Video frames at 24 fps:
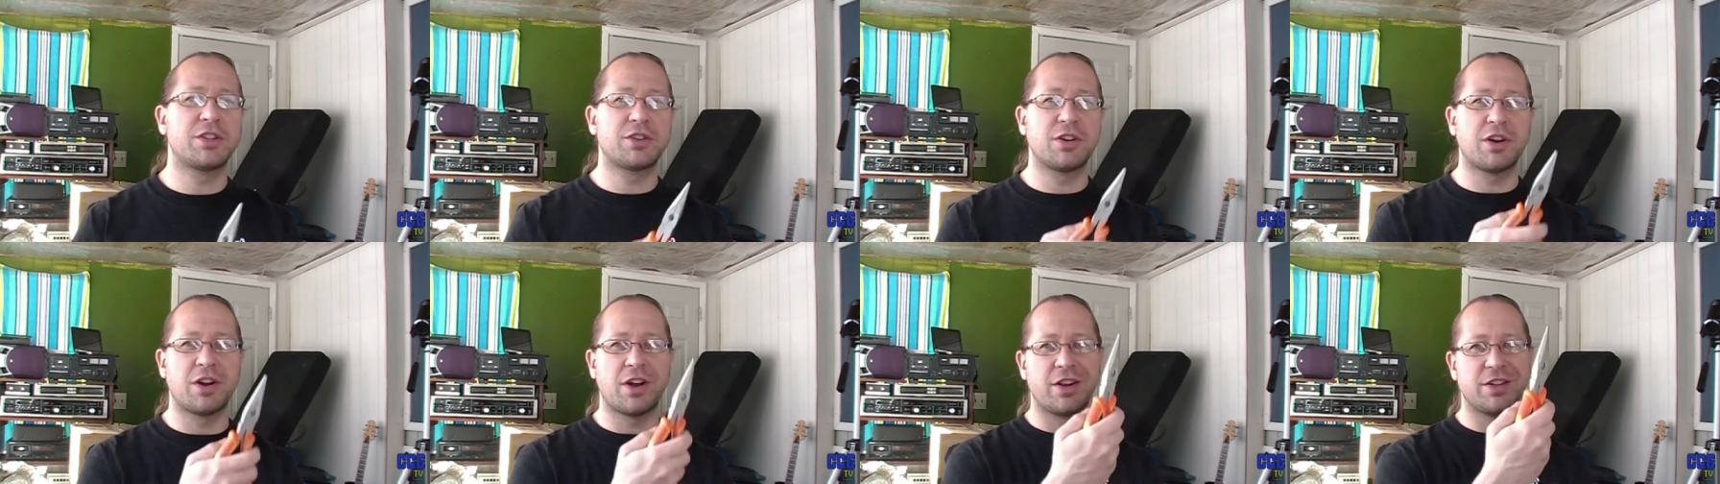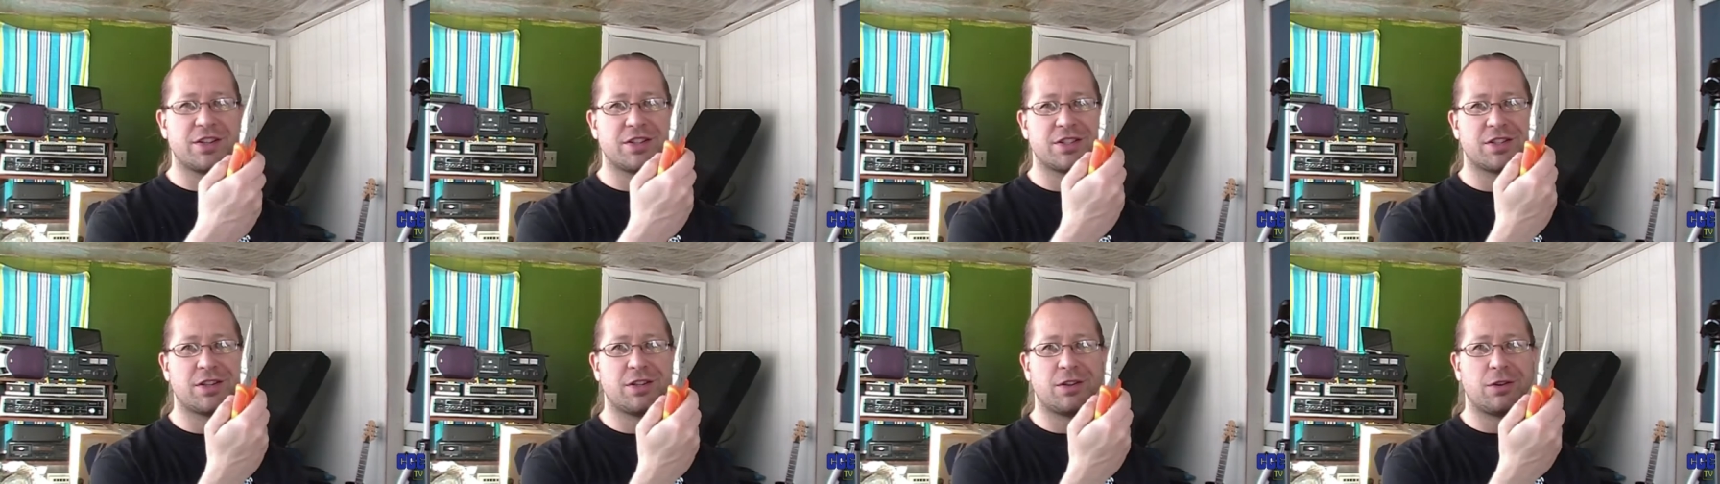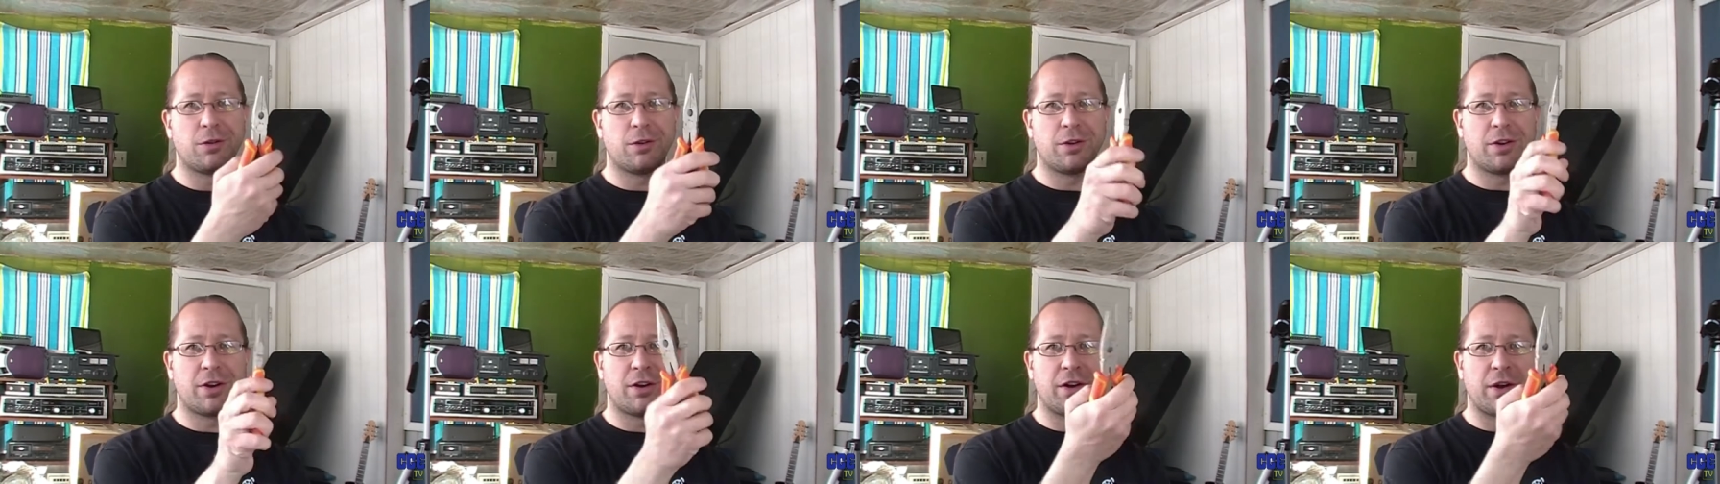try just an
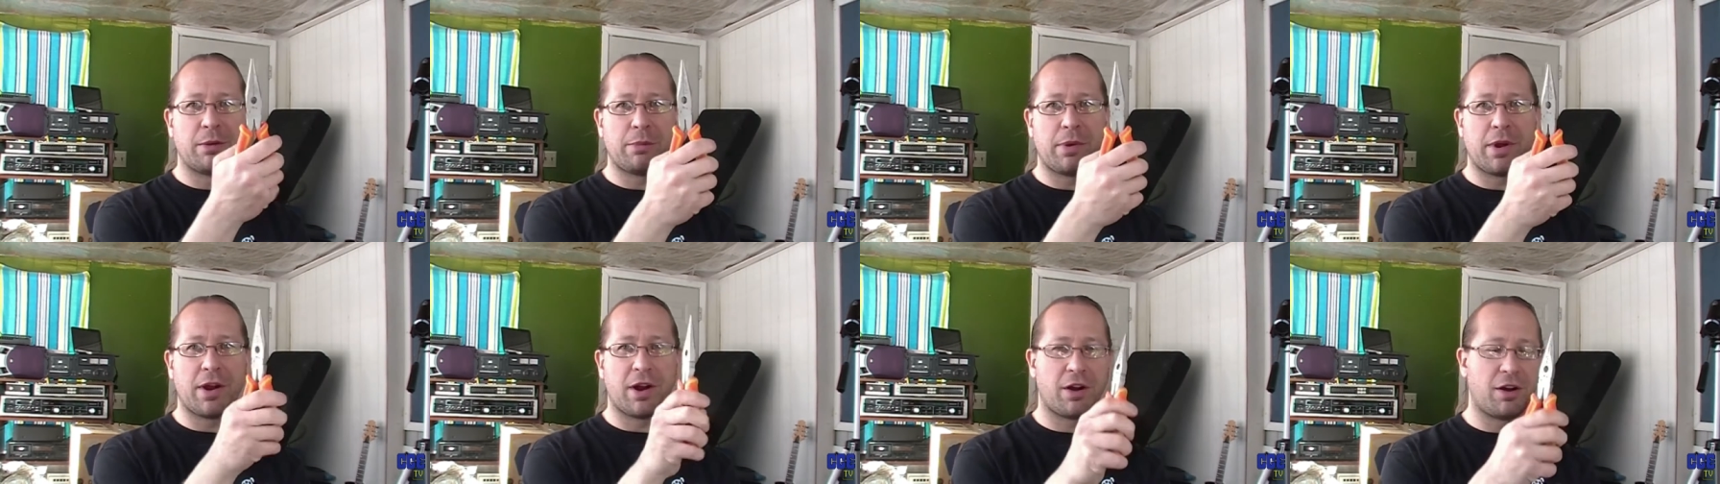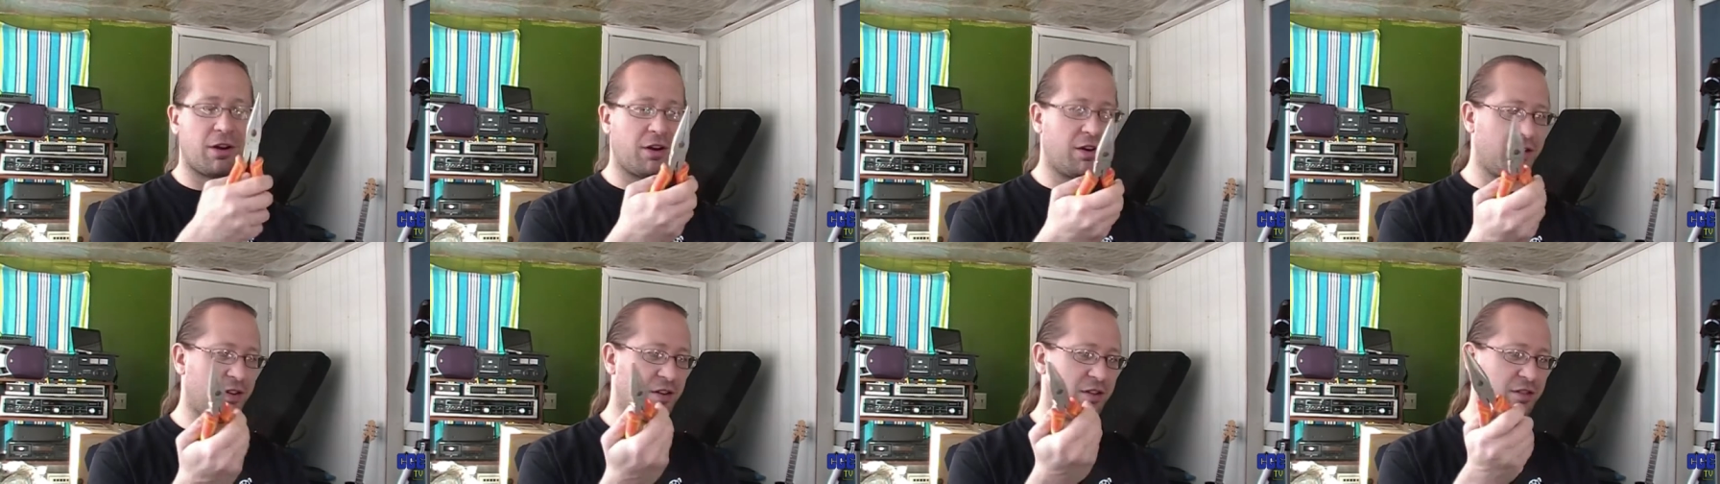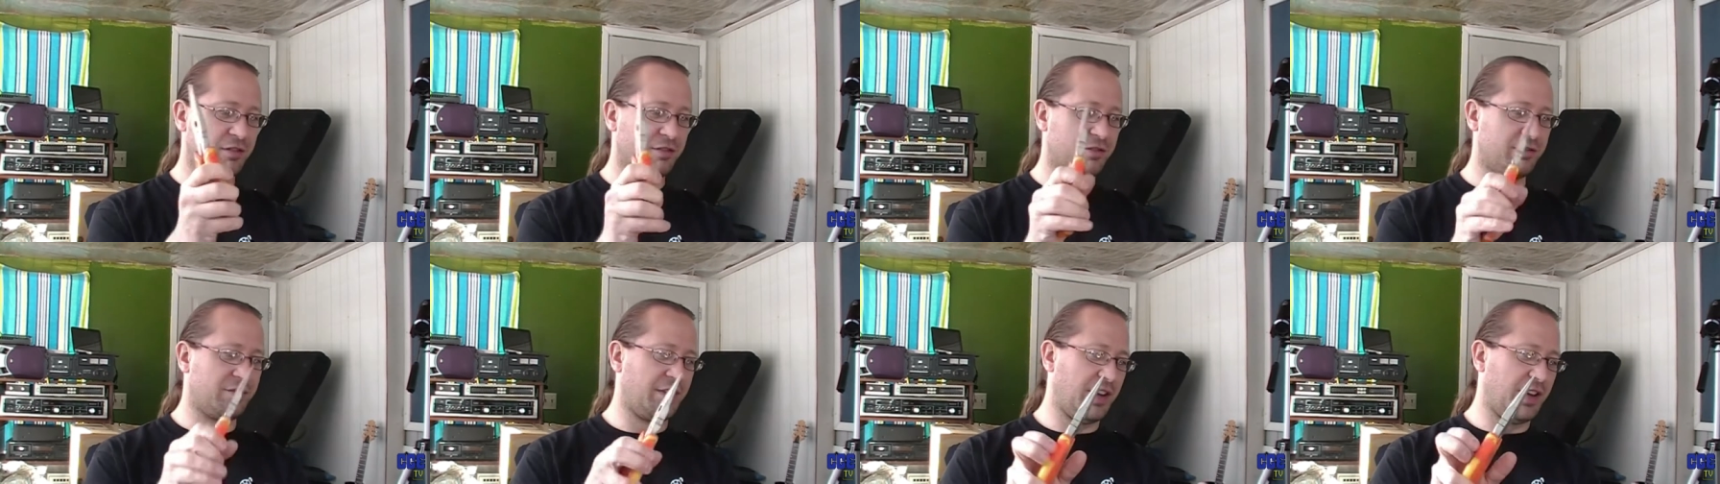ordinary pair
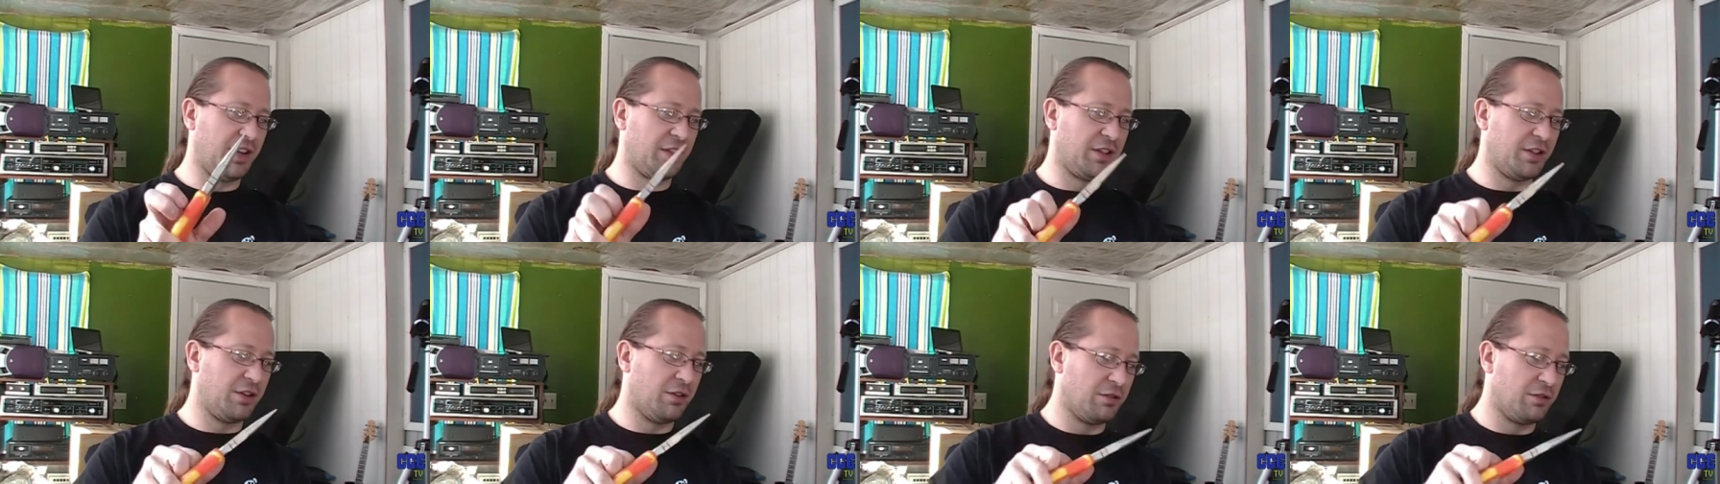of needle